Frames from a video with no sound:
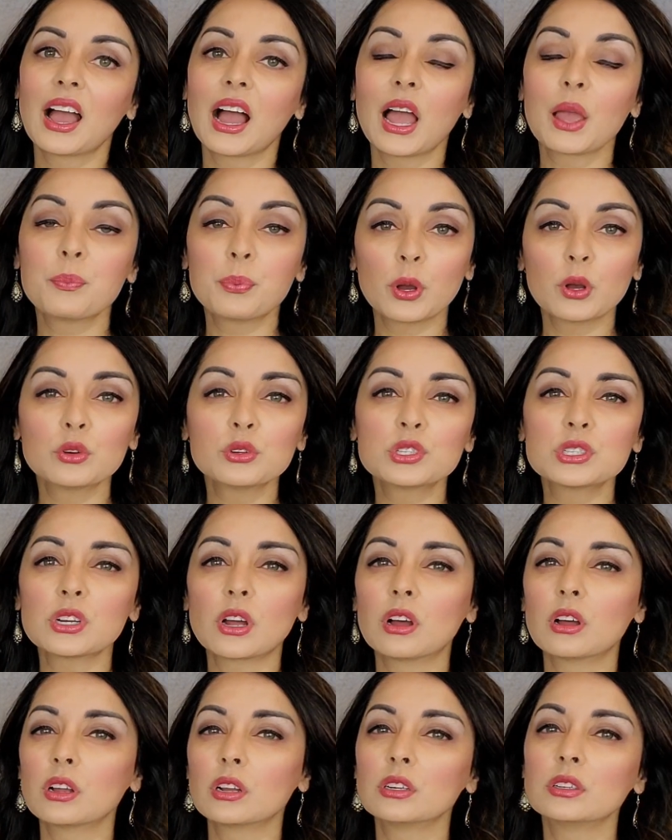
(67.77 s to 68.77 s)
I post
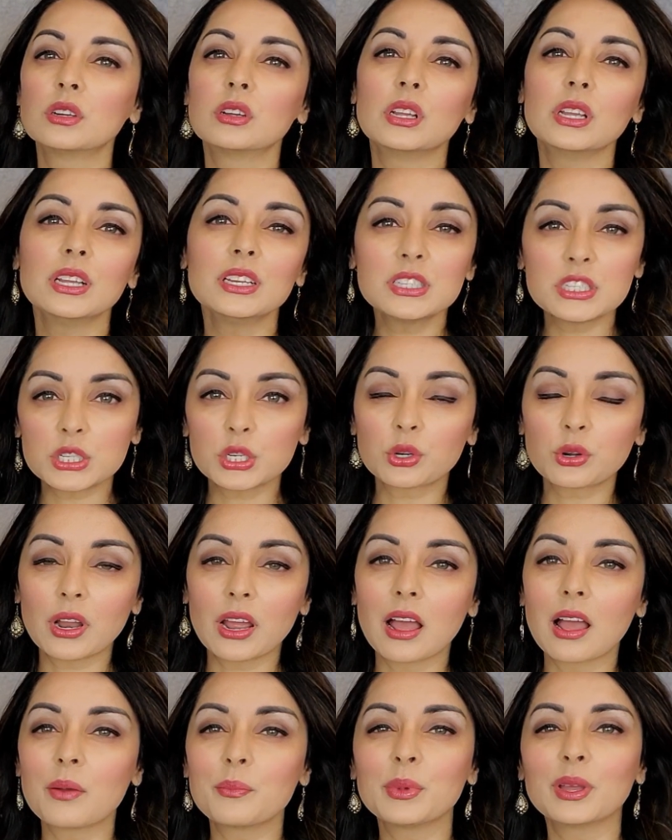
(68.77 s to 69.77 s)
on
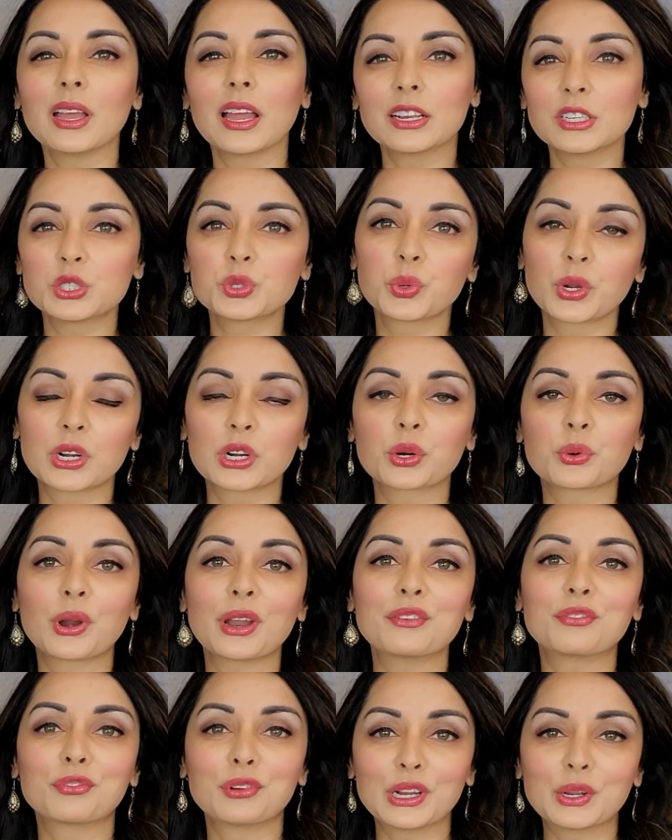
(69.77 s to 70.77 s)
Instagram and Twitter
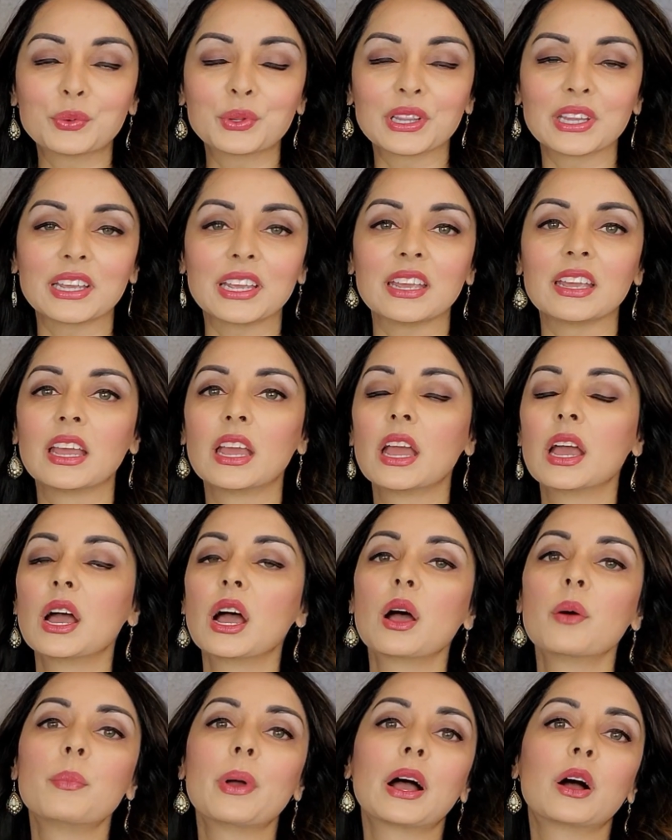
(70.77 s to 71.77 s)
quite frequently
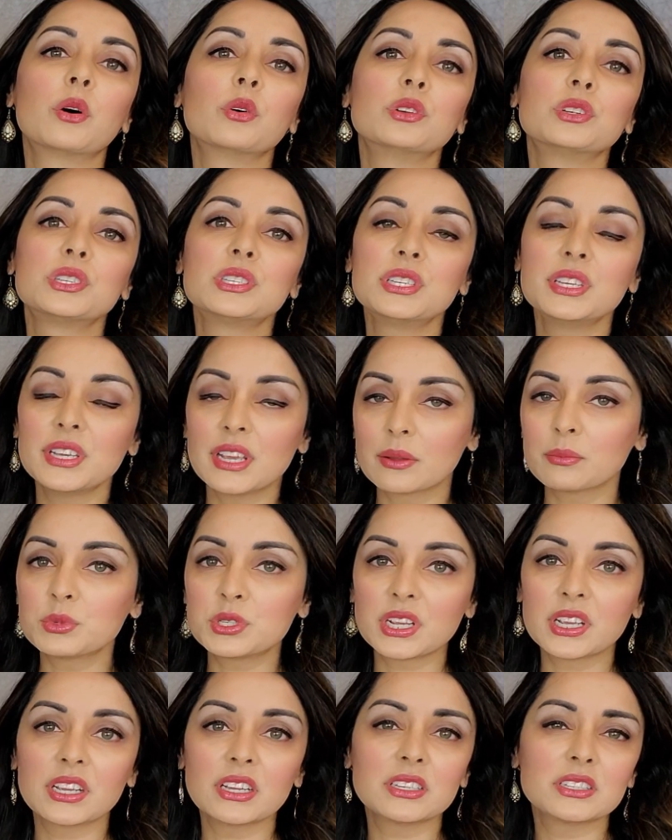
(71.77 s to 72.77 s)
about
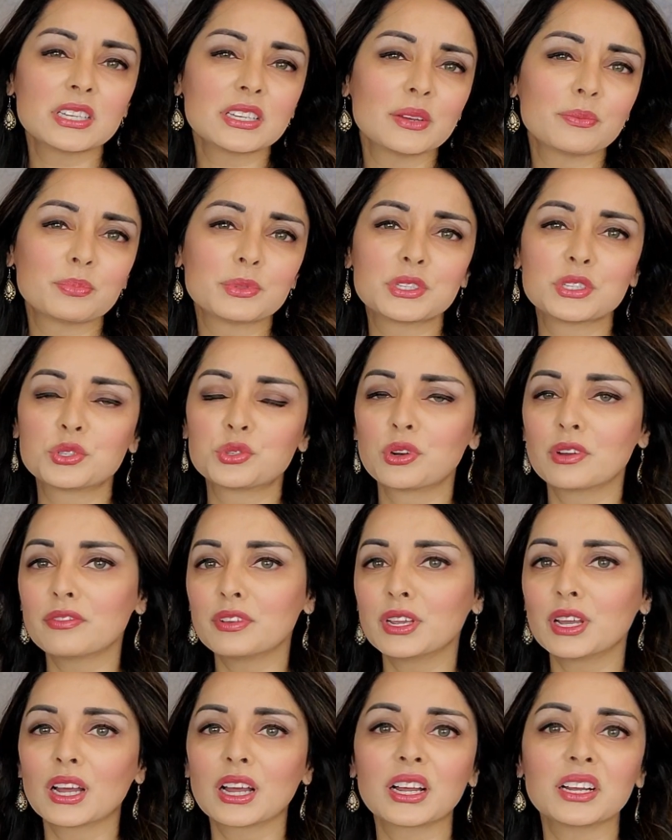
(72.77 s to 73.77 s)
TMJ tips,
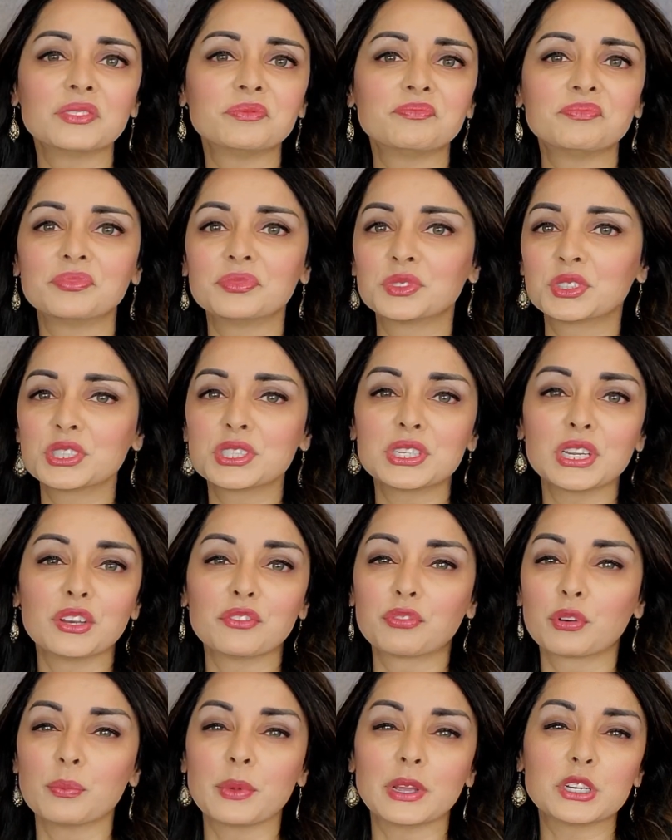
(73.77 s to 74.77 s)
trivia, just
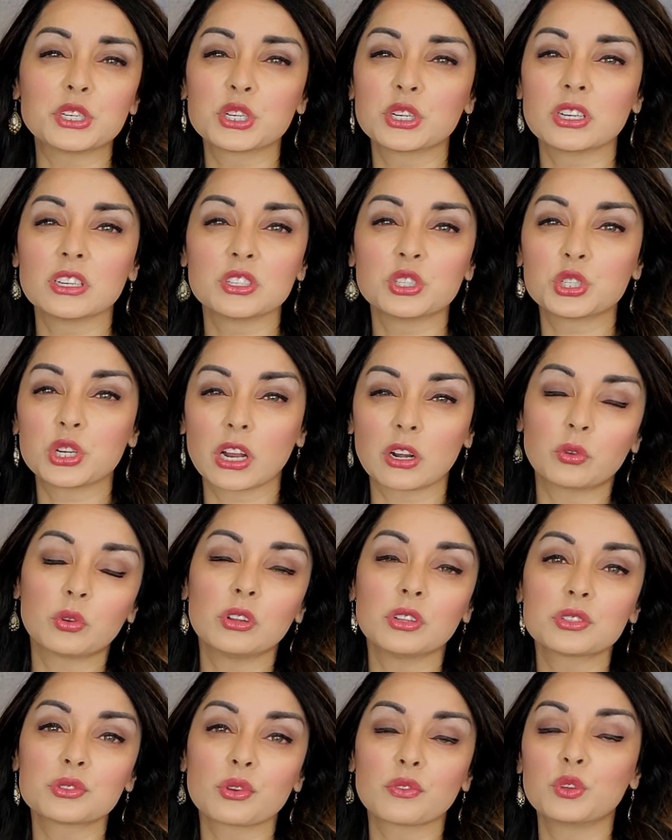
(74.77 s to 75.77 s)
information in
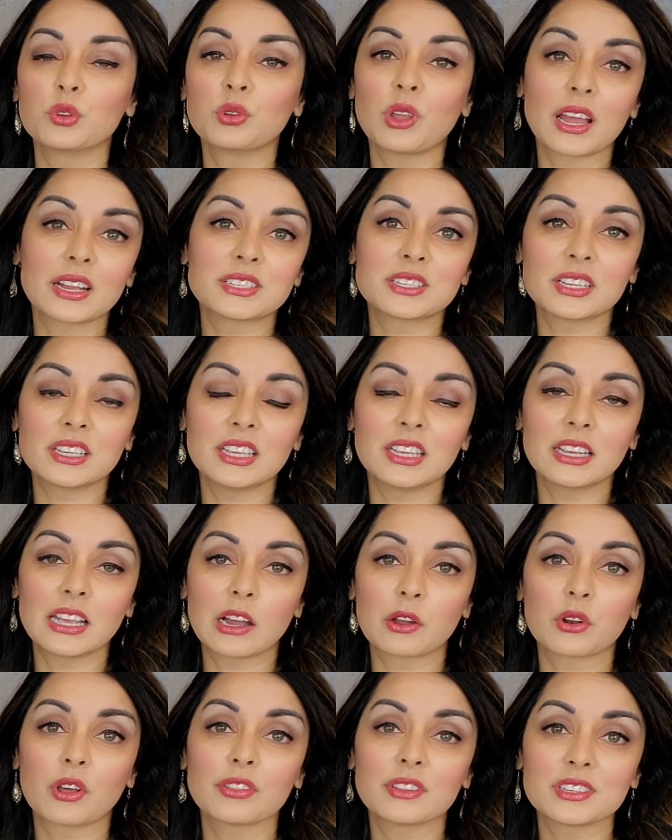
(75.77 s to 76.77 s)
general. So if you like to geek
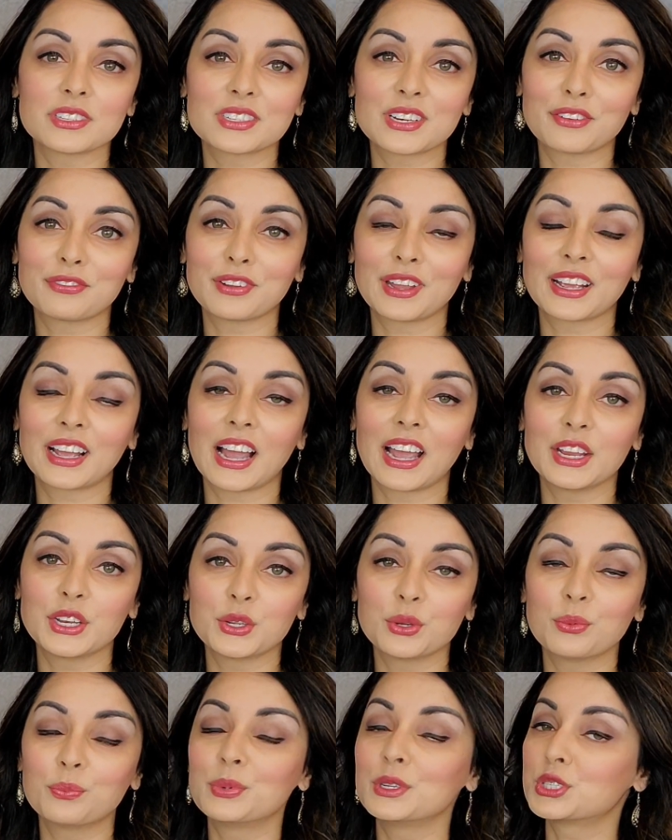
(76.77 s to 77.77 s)
out on this stuff like I
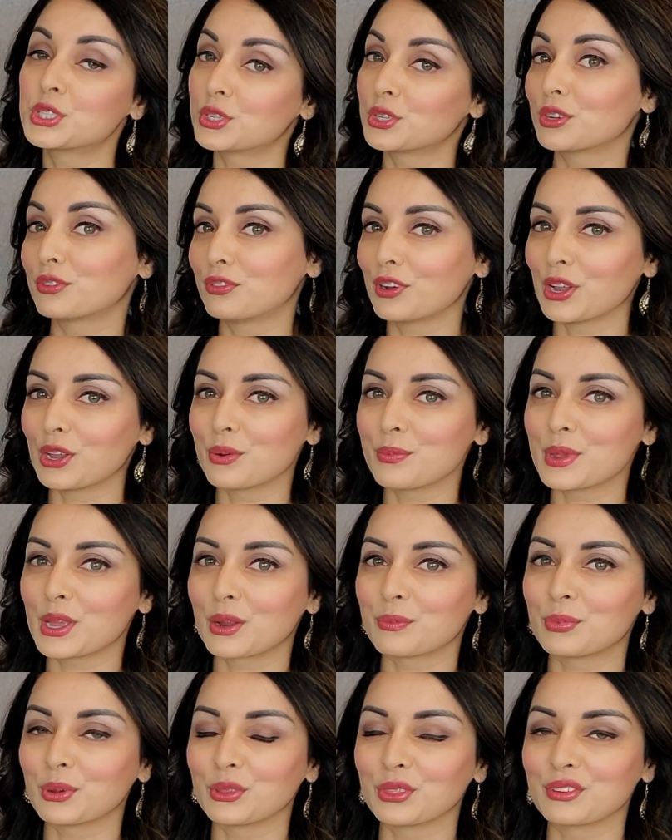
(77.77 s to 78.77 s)
do, be sure to follow me
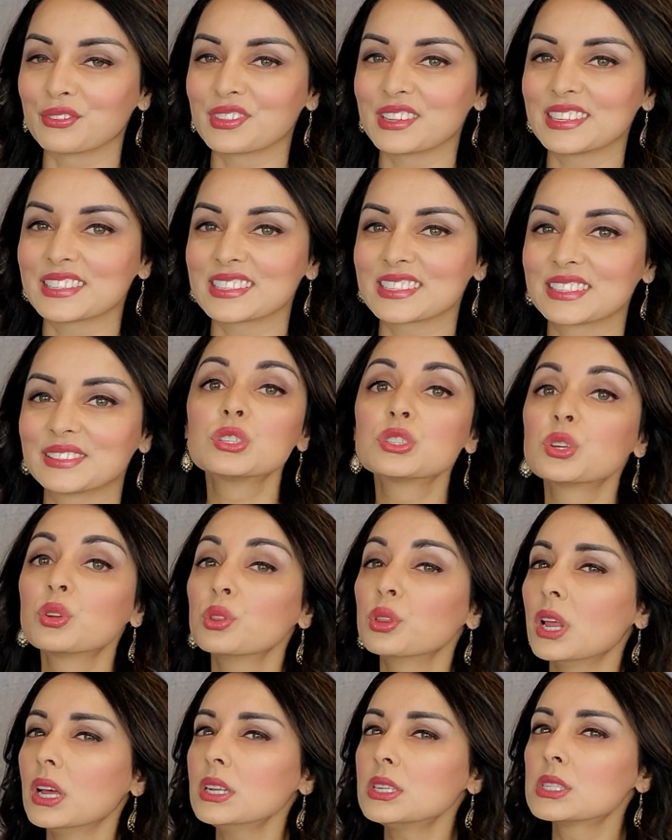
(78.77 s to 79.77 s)
on both of these. So
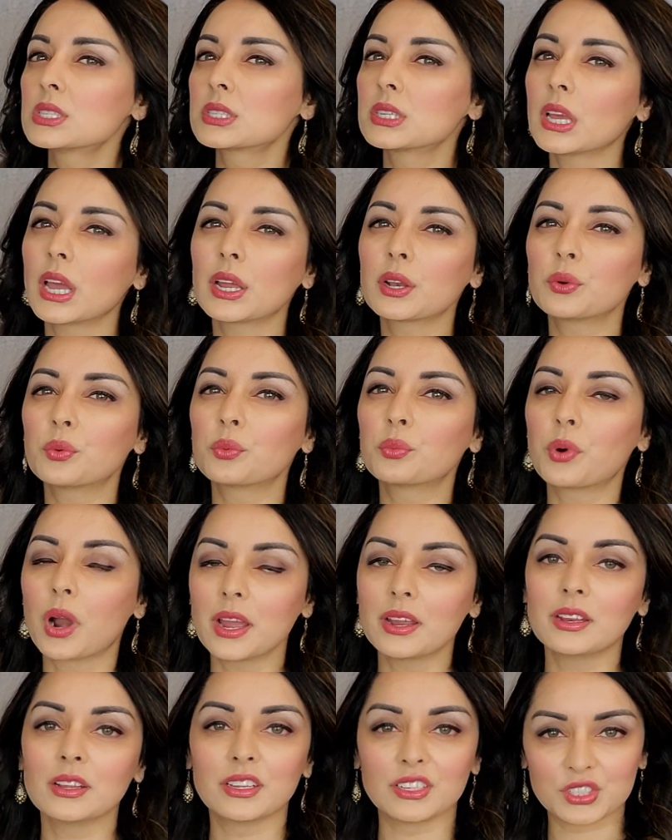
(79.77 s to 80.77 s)
let's get
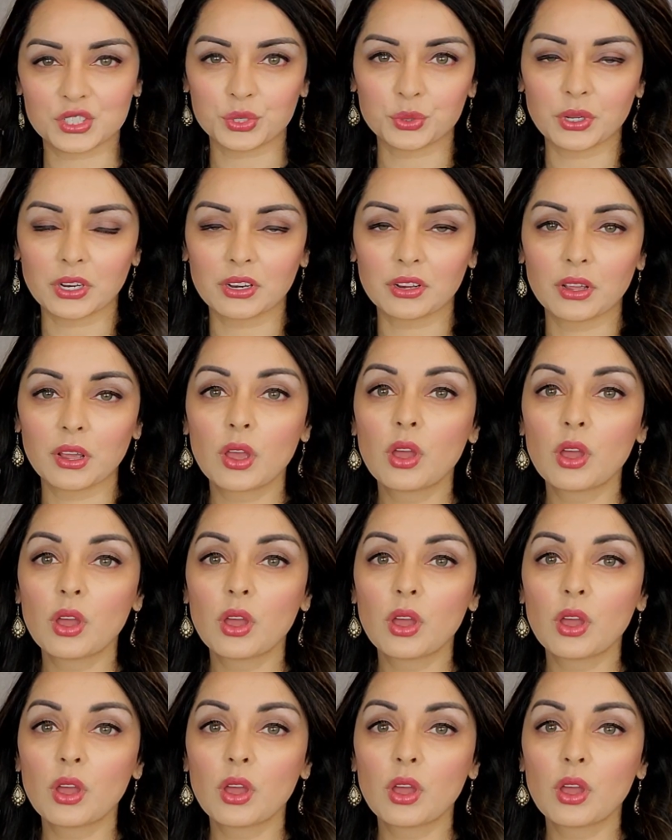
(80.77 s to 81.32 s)
right into it.